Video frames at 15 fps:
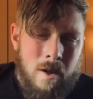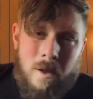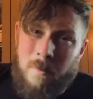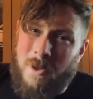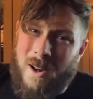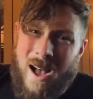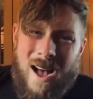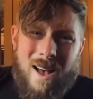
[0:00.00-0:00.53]
But
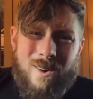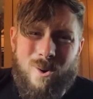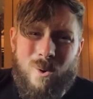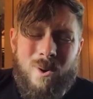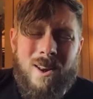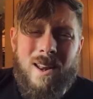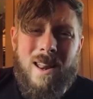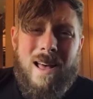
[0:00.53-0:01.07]
I
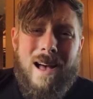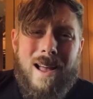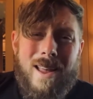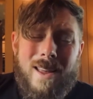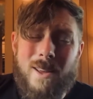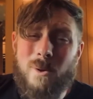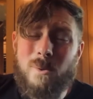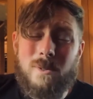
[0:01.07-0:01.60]
don't like
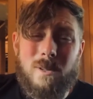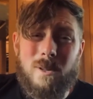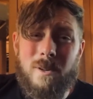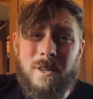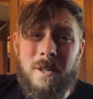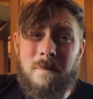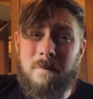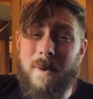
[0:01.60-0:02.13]
who's
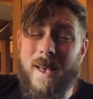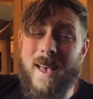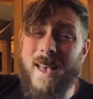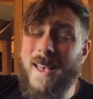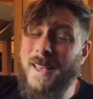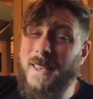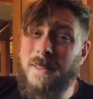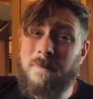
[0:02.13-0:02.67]
looking back
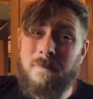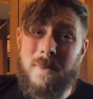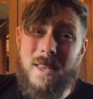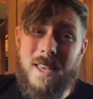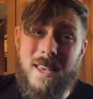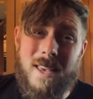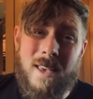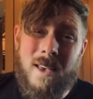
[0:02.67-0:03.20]
at
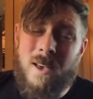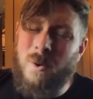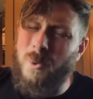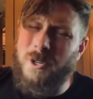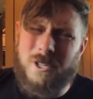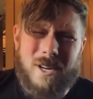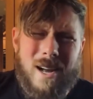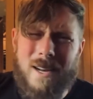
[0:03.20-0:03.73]
me
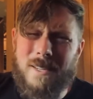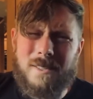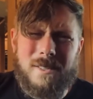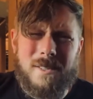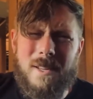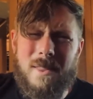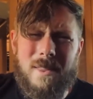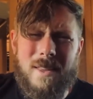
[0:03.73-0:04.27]
Wish I could
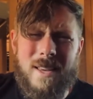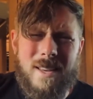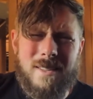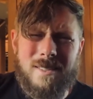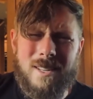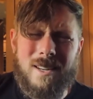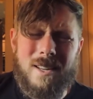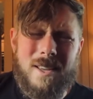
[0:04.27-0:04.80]
see things
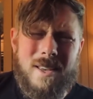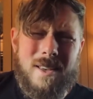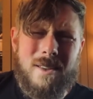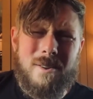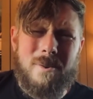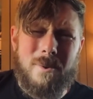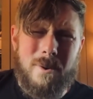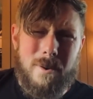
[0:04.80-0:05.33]

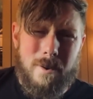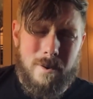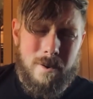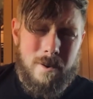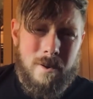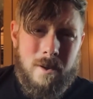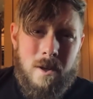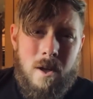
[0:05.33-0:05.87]
clearer
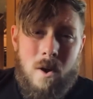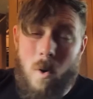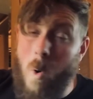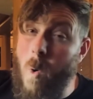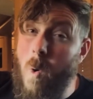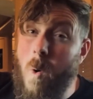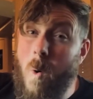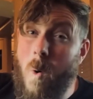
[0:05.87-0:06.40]

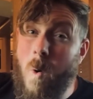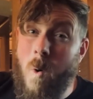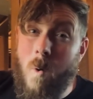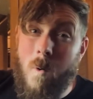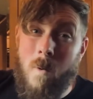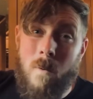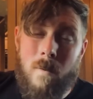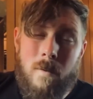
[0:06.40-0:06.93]
Oh,
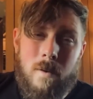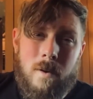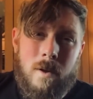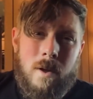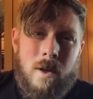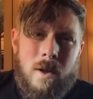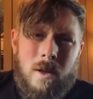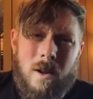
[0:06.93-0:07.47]

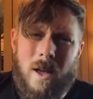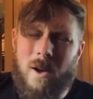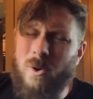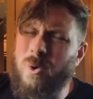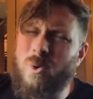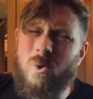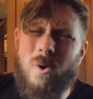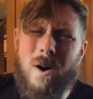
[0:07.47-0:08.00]
like
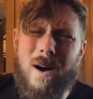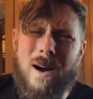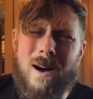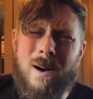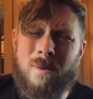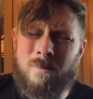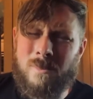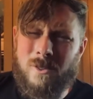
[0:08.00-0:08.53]
who
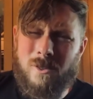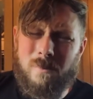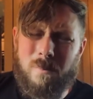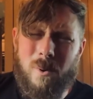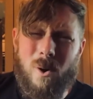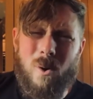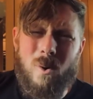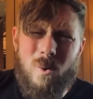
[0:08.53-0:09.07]
I'm
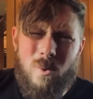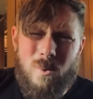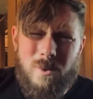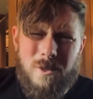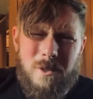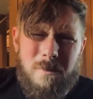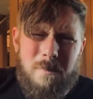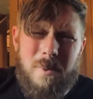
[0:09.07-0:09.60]

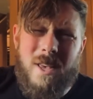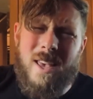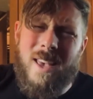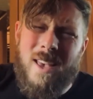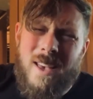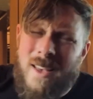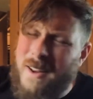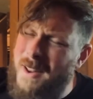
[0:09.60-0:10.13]
supposed to be
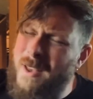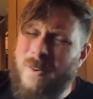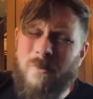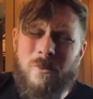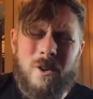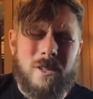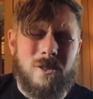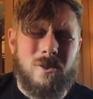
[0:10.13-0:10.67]
and
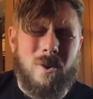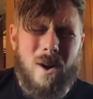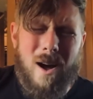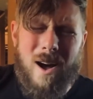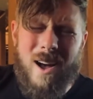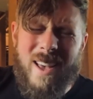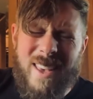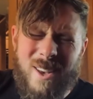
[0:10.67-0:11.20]
every
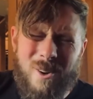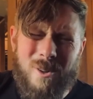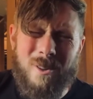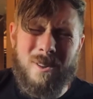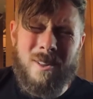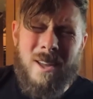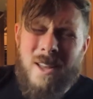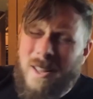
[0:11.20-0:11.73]
trial,
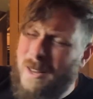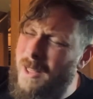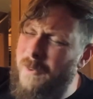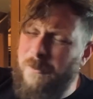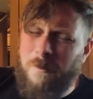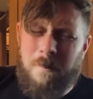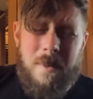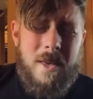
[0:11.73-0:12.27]

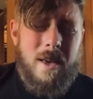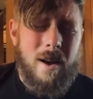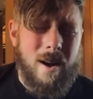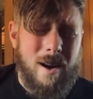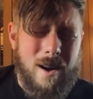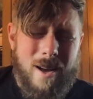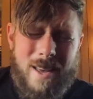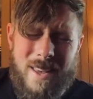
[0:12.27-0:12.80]
lift me
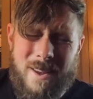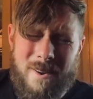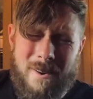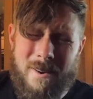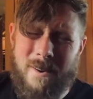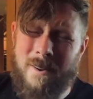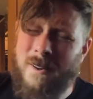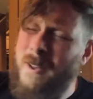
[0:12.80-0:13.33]

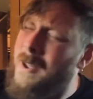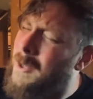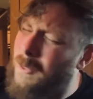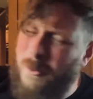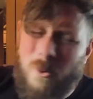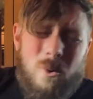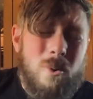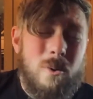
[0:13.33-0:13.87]
higher
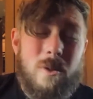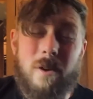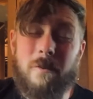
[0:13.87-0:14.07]
Through the